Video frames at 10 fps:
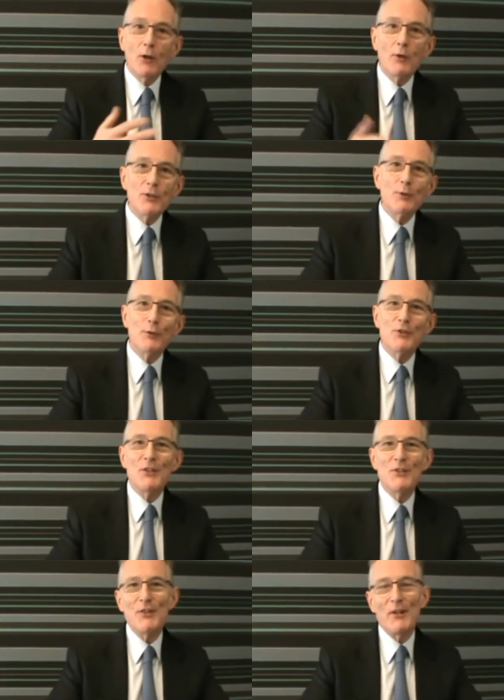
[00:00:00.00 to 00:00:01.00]
Consequence
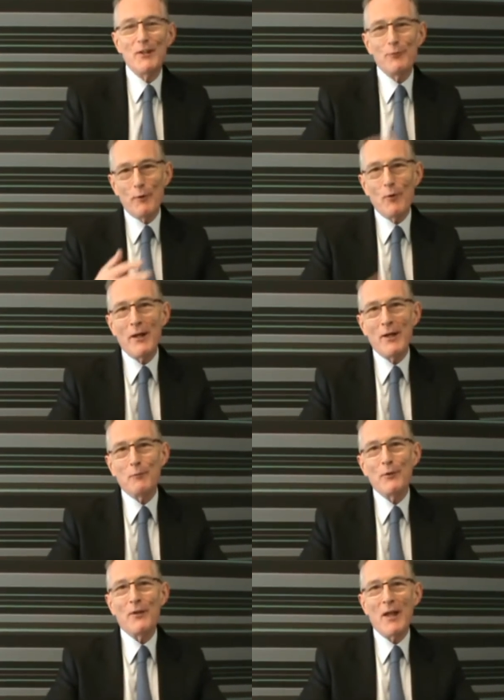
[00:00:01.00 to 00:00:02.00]
is that if we wind
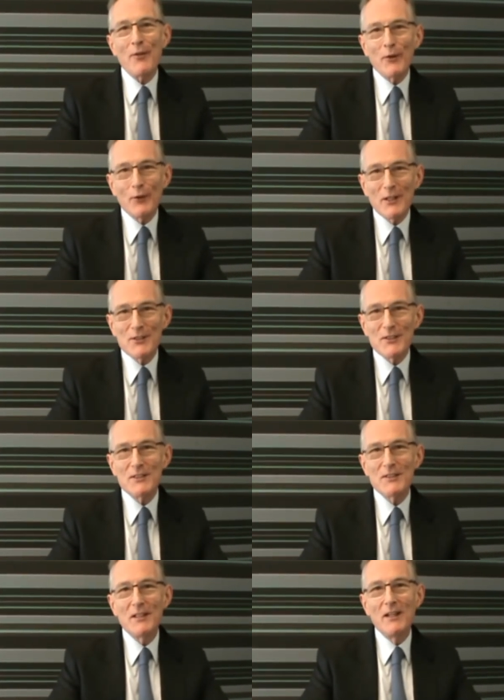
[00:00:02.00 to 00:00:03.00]
up with another
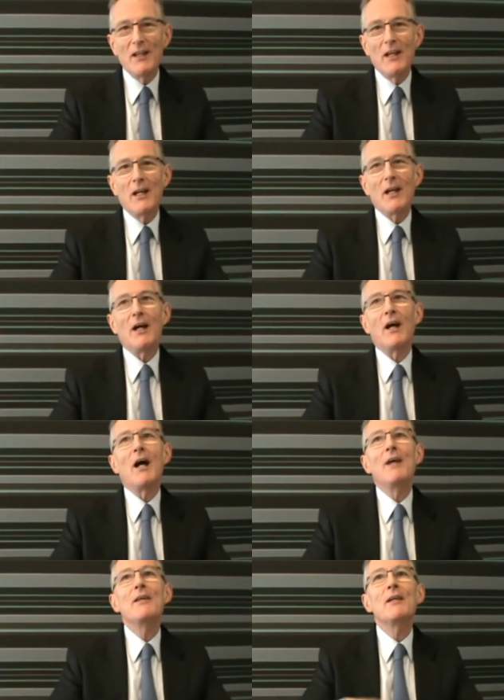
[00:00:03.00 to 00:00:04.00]
crisis, uh,
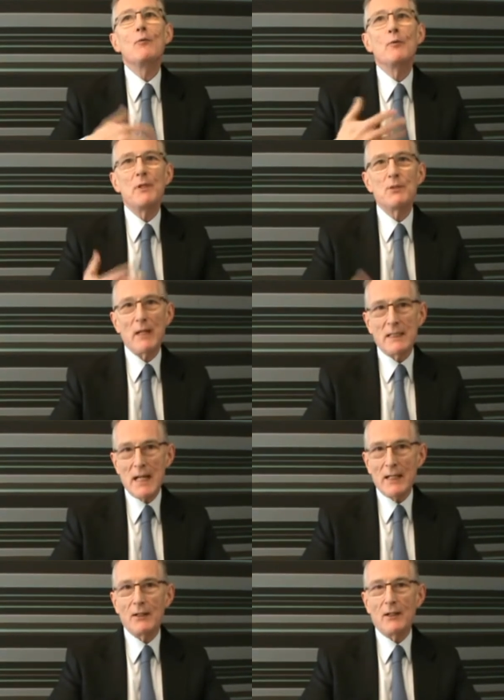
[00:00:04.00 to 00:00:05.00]
I think it would be
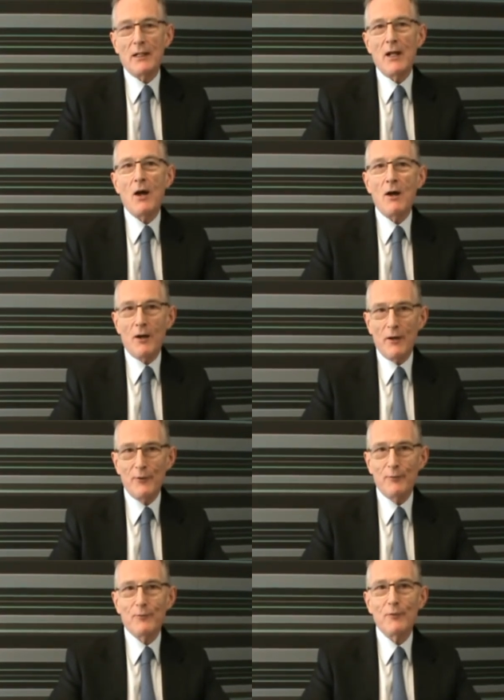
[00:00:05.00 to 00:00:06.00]
spectacularly
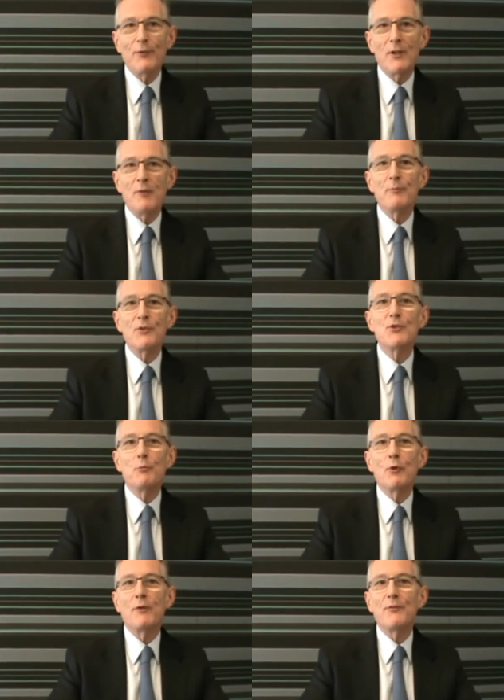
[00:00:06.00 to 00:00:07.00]
hard for governments to
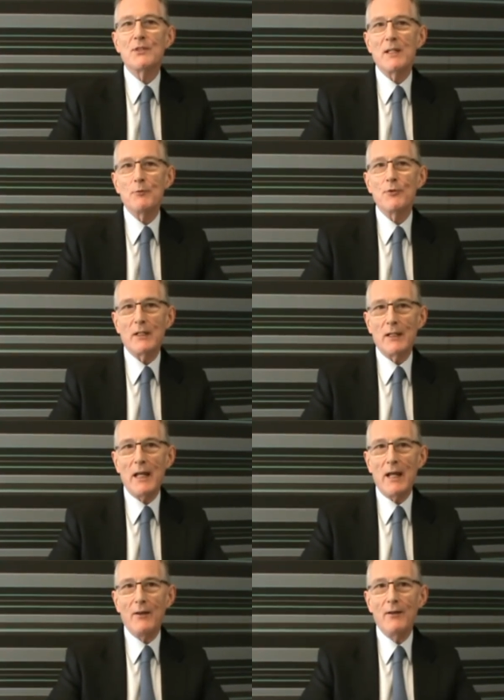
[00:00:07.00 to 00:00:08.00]
pull off the same trick
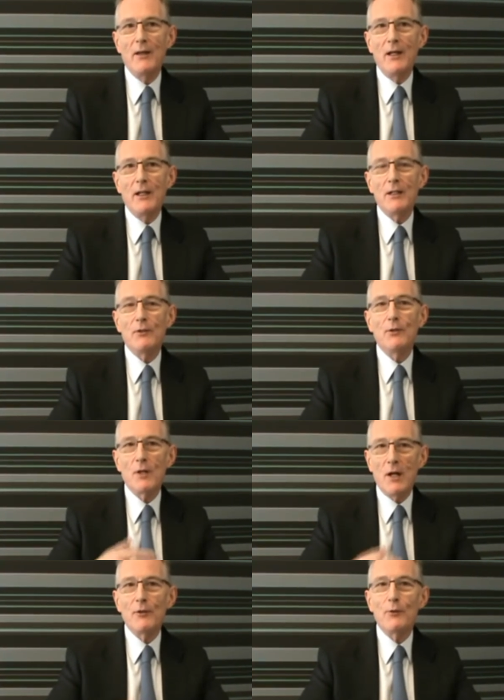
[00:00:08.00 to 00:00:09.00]
again. You
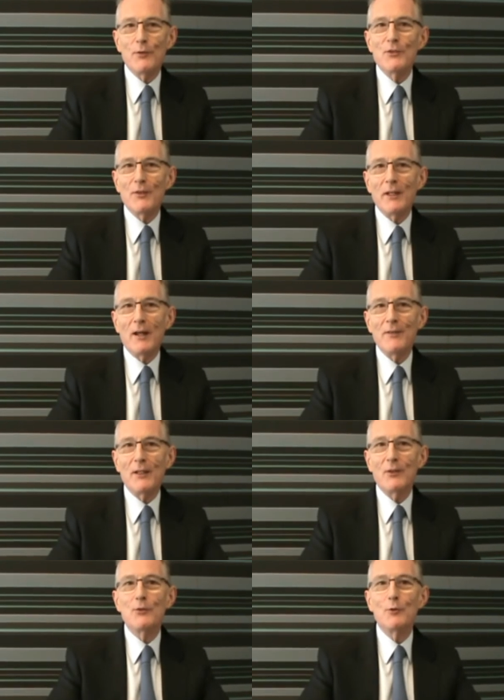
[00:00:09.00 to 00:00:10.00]
can't do this thing, I
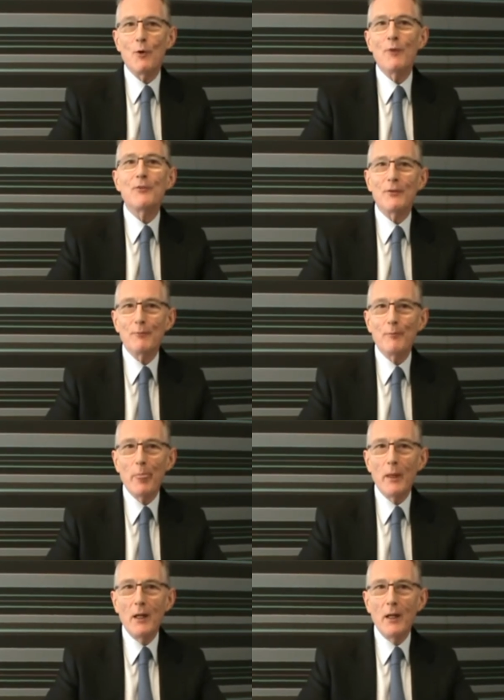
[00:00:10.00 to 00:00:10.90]
think, too often.